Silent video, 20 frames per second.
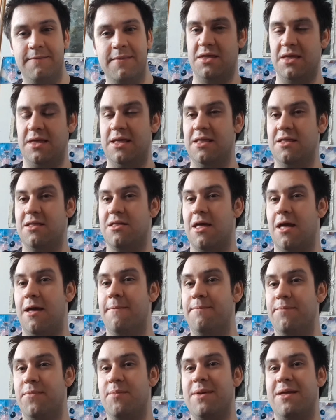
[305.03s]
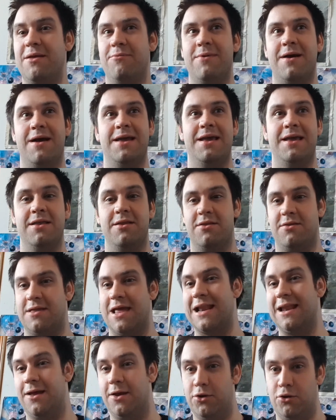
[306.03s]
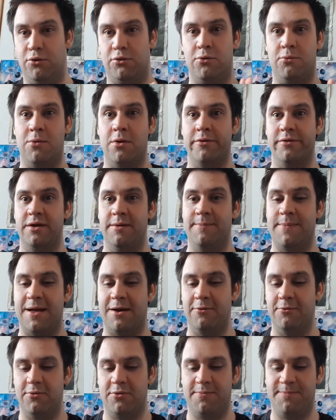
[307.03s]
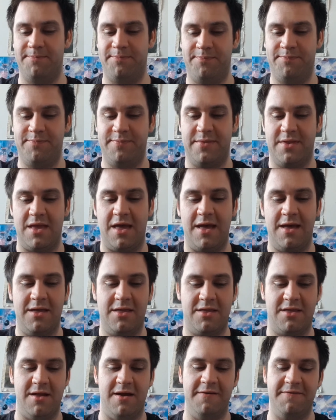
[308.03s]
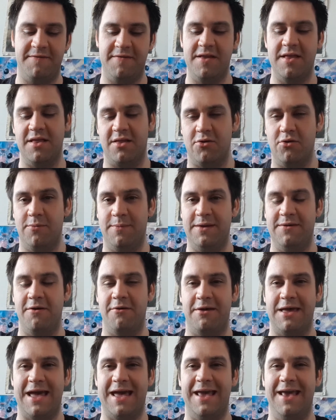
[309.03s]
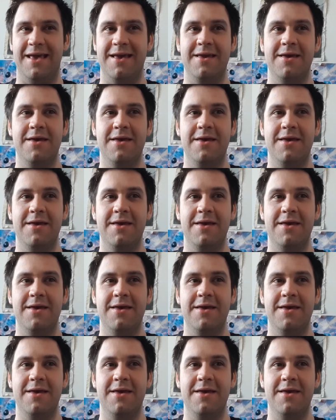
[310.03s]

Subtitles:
it's the bit where he's telling her not to worry about stuff and it's going to be okay.